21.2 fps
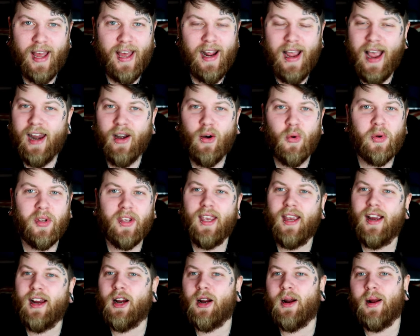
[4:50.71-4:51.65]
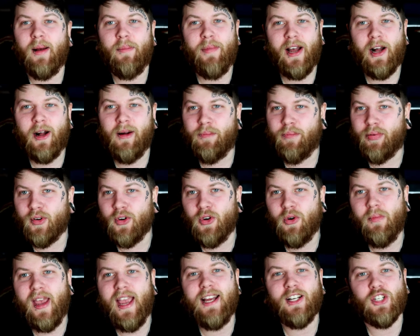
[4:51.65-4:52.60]
I don't care about
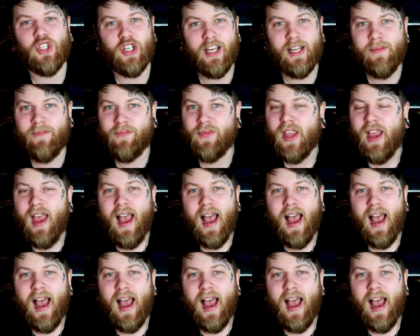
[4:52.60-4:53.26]
brumation.